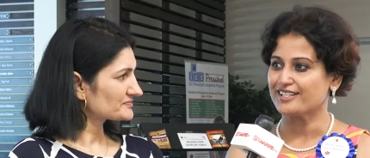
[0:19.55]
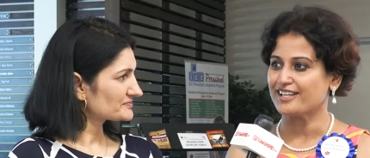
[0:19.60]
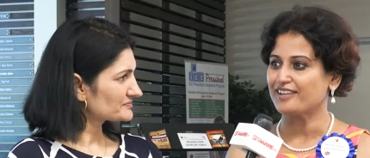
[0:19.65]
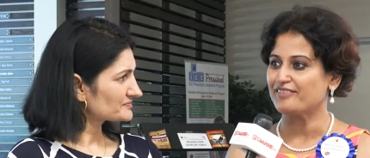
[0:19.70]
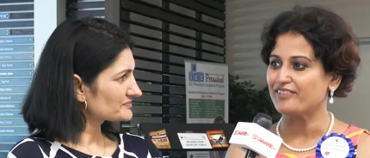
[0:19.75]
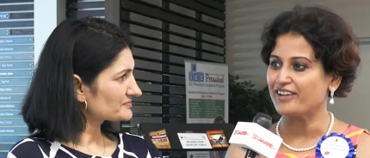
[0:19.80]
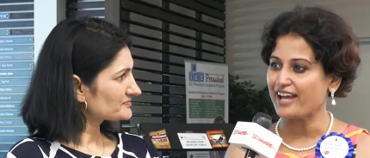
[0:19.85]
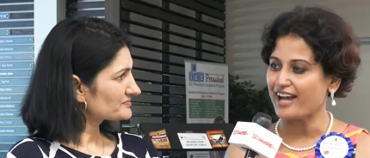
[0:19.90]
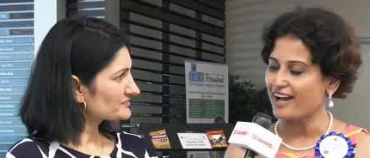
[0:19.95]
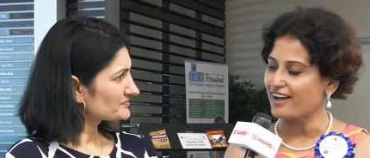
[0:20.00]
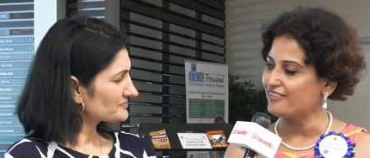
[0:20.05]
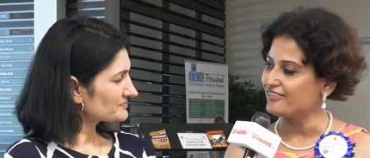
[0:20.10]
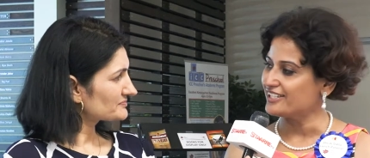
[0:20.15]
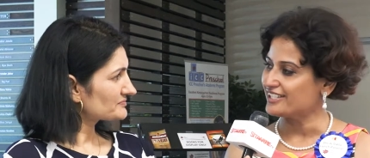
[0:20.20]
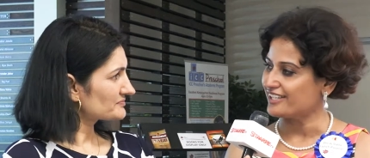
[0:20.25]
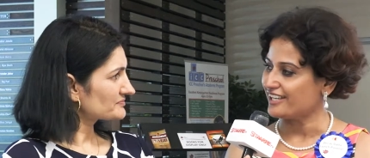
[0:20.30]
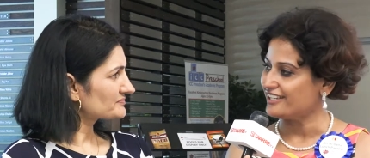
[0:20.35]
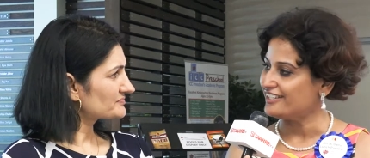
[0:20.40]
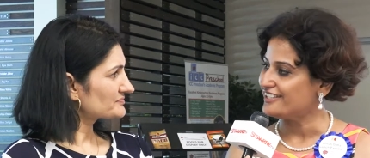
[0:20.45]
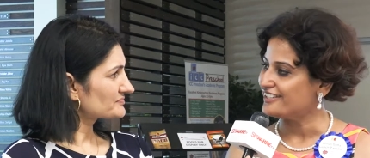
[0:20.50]
Speaker 1: that we have
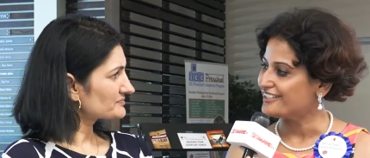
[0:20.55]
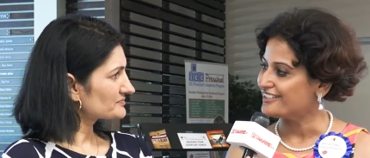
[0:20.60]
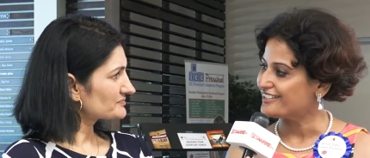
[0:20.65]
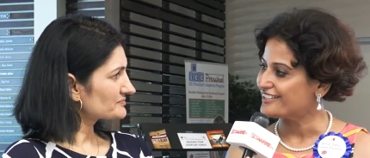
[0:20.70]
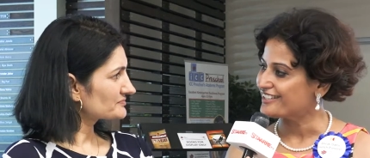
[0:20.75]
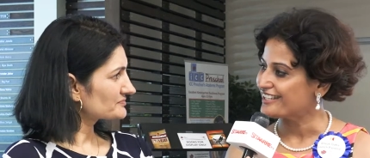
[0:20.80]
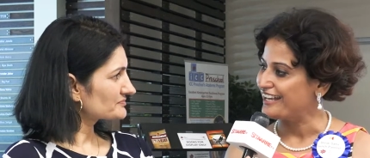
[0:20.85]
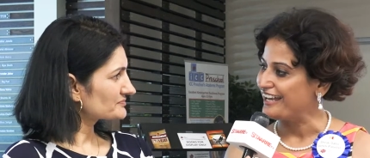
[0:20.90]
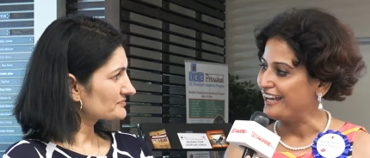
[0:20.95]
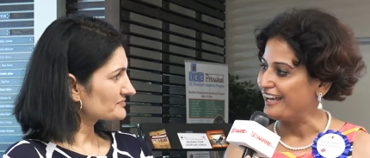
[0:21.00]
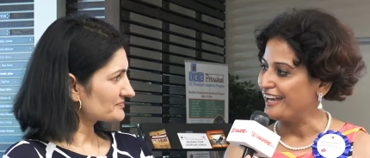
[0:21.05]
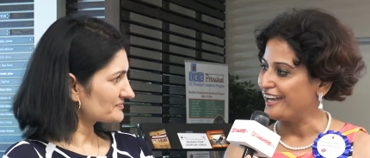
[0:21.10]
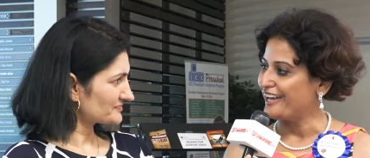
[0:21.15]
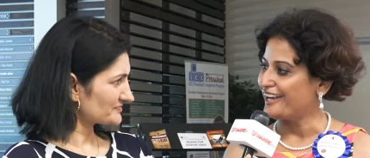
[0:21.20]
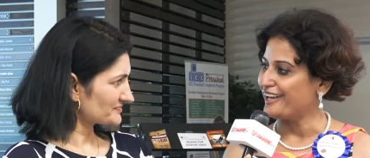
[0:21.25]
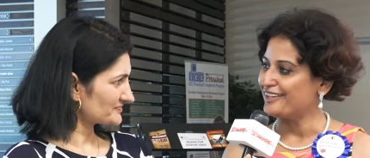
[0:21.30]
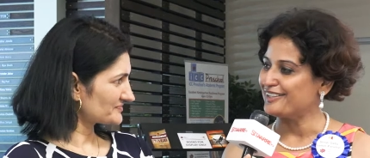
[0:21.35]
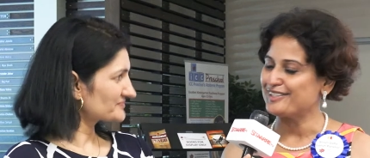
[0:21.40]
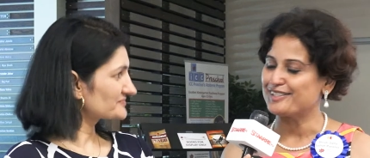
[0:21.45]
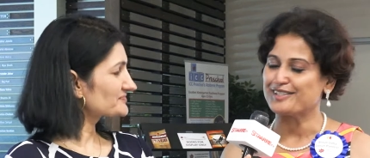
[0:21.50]
as Indians. Mm-hmm.
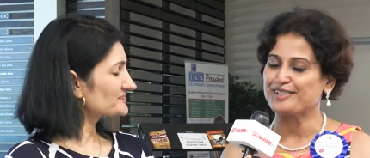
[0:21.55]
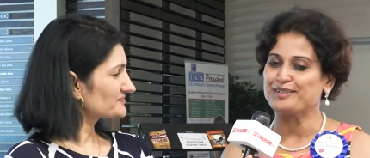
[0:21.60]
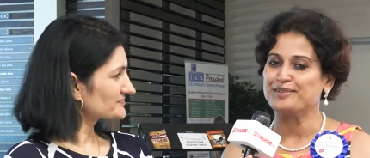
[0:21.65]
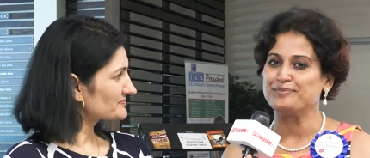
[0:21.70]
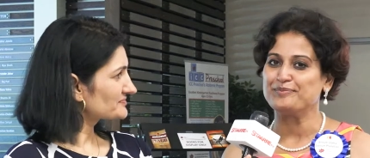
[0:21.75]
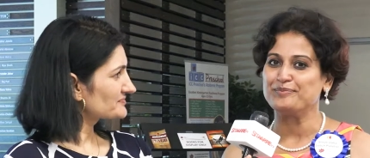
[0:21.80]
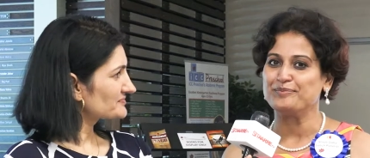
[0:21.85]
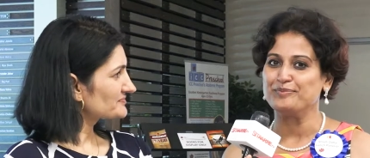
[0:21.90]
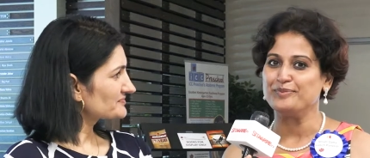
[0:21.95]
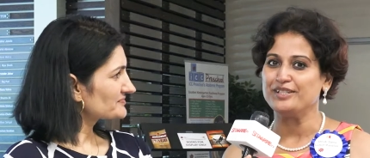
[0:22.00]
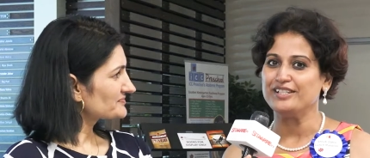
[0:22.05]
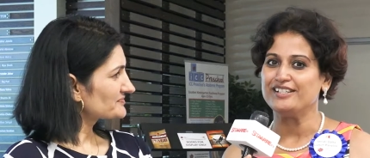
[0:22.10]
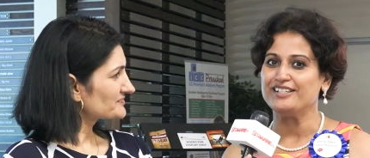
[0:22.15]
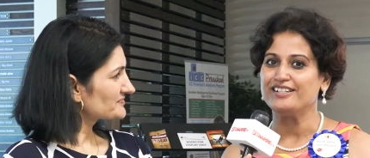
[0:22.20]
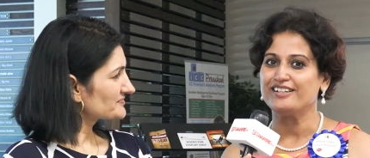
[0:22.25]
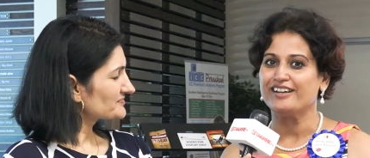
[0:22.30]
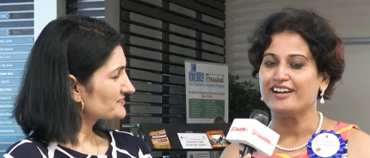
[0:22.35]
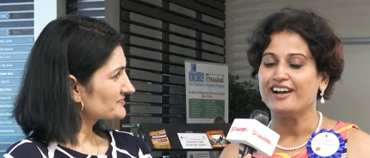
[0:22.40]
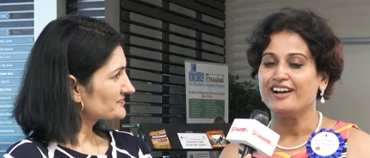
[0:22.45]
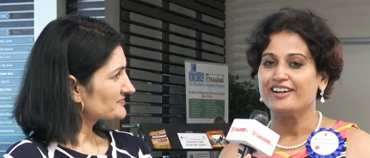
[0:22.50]
And um,
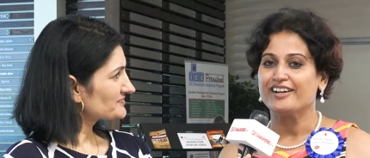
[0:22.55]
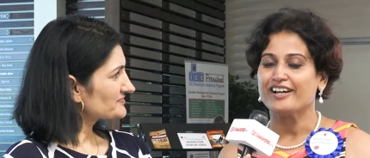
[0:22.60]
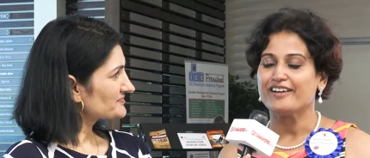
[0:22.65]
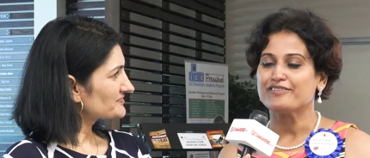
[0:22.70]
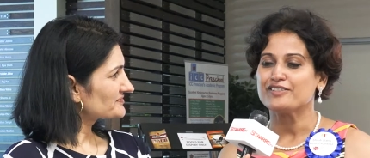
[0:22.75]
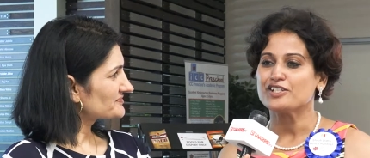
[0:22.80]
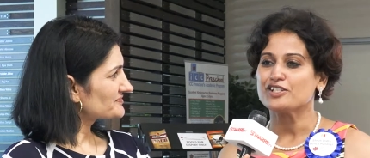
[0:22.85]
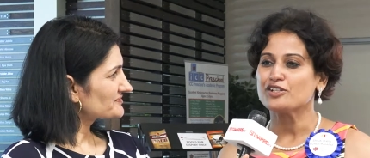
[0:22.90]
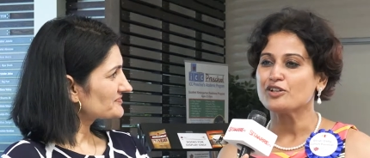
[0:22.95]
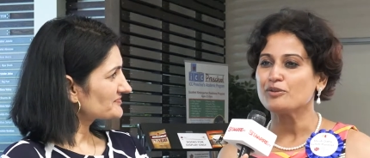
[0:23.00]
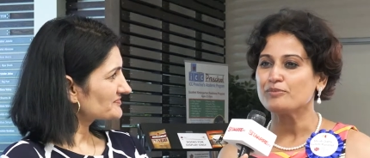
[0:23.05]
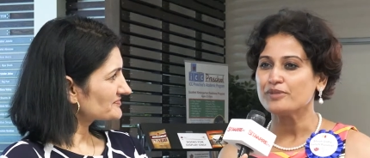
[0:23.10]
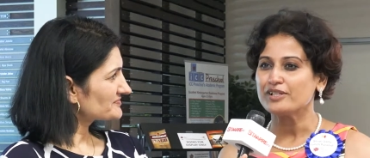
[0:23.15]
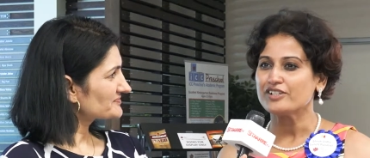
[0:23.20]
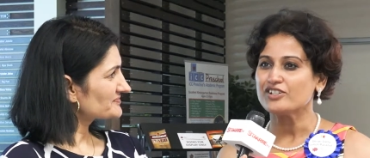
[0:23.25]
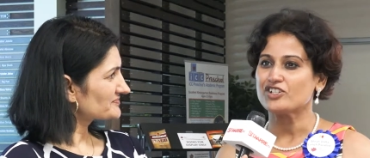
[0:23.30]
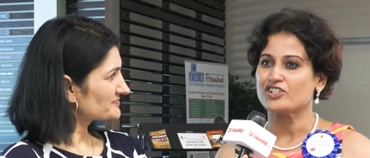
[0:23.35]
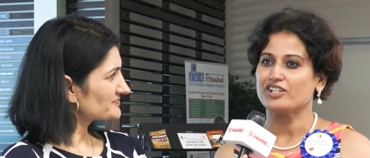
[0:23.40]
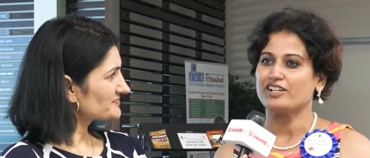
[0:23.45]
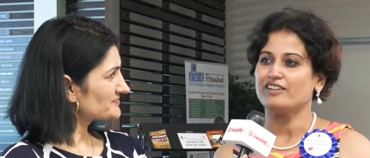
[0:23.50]
we have so
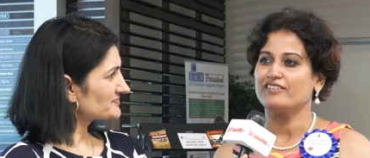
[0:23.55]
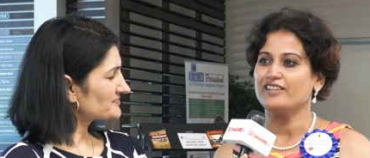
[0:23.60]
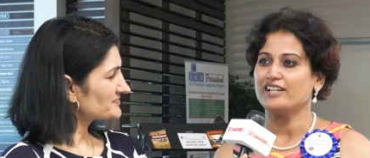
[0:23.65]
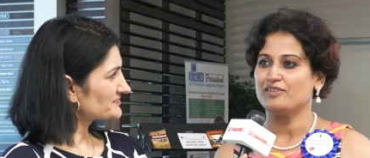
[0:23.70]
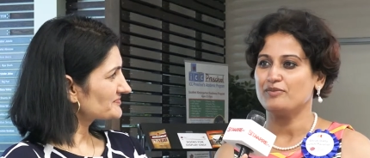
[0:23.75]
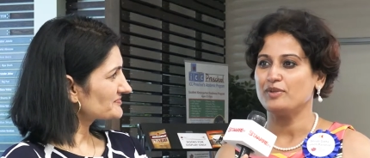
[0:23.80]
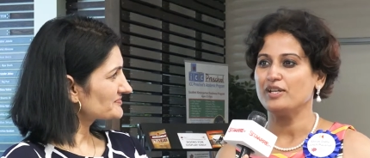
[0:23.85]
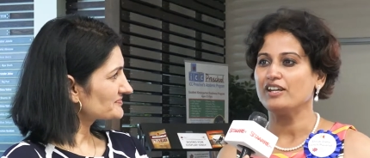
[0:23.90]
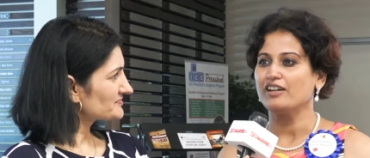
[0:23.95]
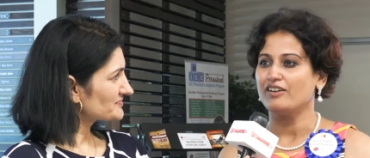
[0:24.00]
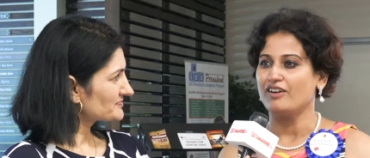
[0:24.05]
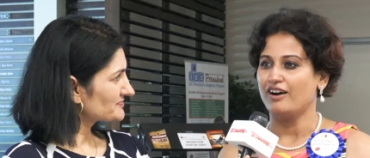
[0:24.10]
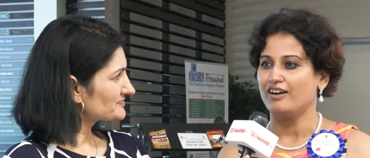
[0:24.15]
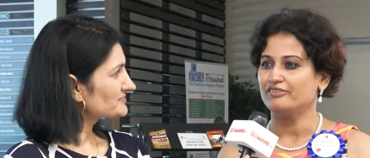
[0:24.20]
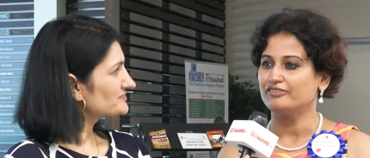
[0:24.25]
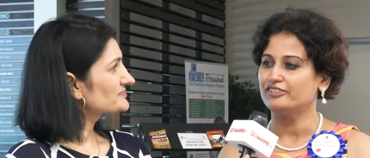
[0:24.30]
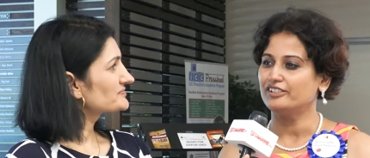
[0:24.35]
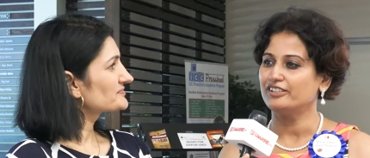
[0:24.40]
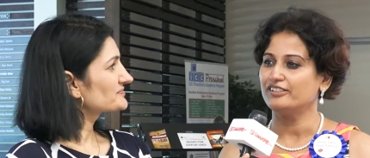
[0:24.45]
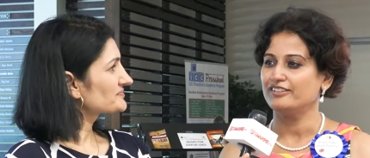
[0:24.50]
much uh, that we can
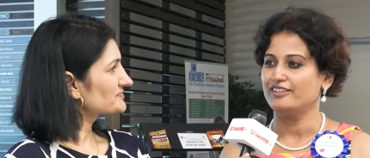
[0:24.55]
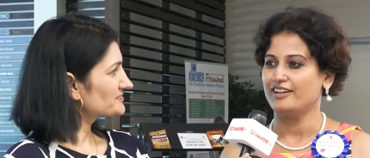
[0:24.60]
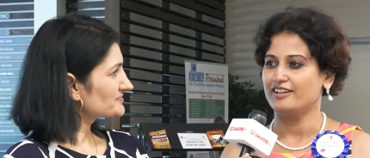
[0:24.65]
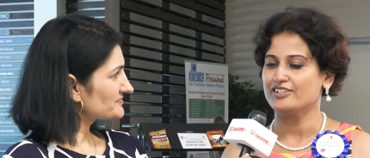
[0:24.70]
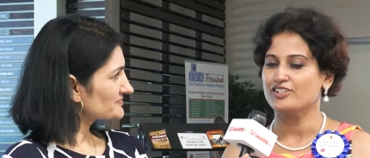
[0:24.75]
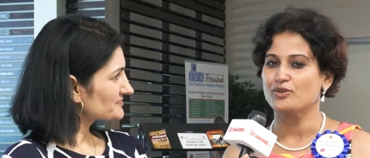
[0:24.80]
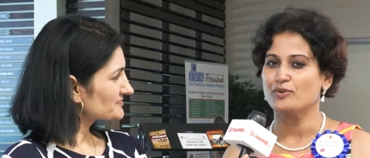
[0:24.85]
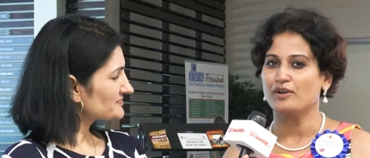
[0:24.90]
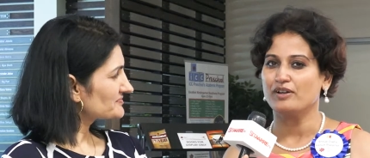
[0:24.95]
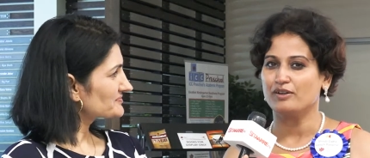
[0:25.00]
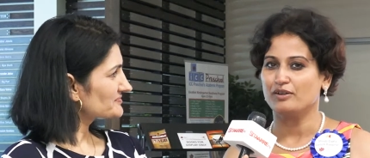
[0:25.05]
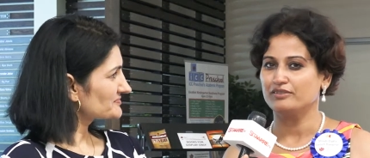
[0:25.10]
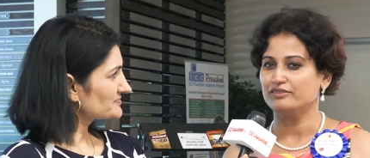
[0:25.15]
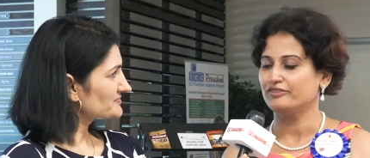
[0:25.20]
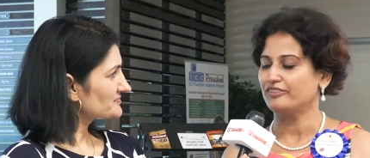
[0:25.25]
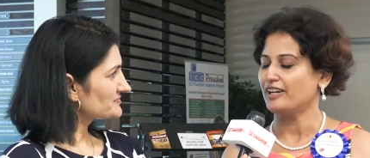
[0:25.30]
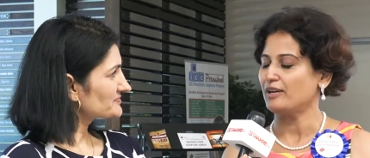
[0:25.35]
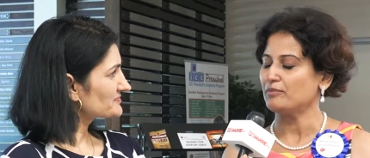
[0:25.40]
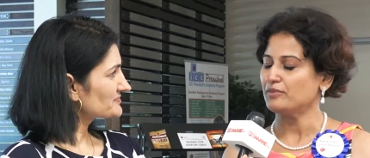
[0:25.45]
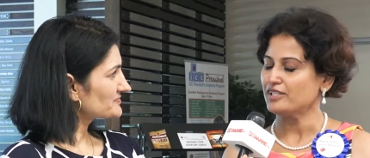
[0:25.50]
offer, not to our own
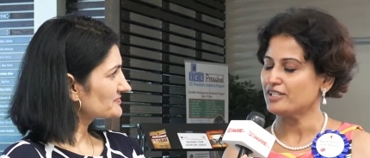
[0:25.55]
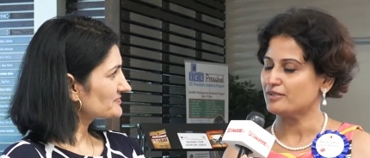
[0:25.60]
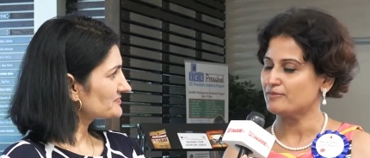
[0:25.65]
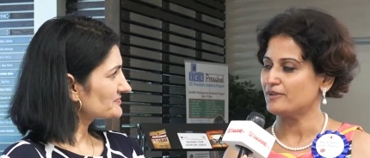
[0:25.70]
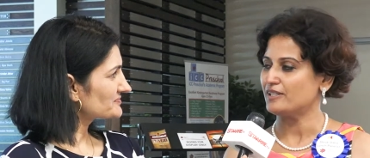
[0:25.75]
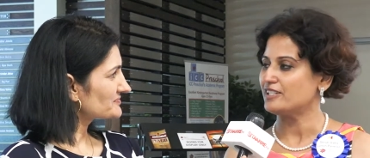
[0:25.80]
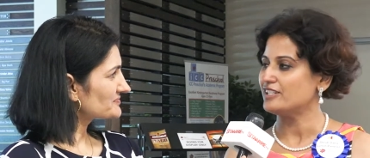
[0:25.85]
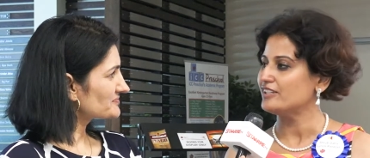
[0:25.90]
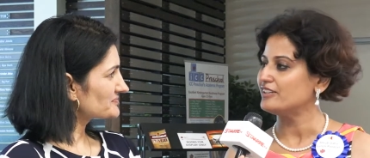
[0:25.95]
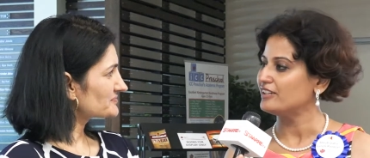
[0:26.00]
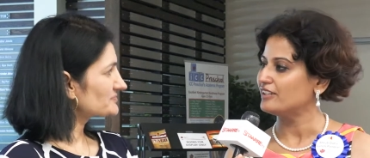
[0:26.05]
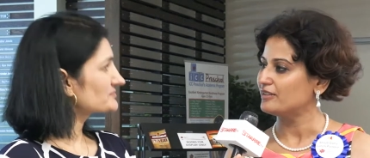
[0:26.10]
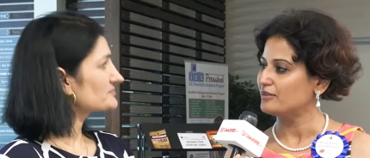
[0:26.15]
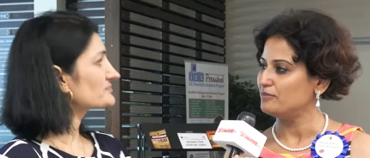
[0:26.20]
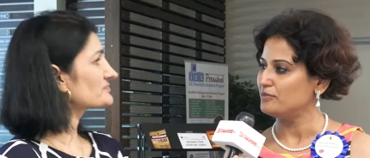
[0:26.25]
families, but to the mm-hmm.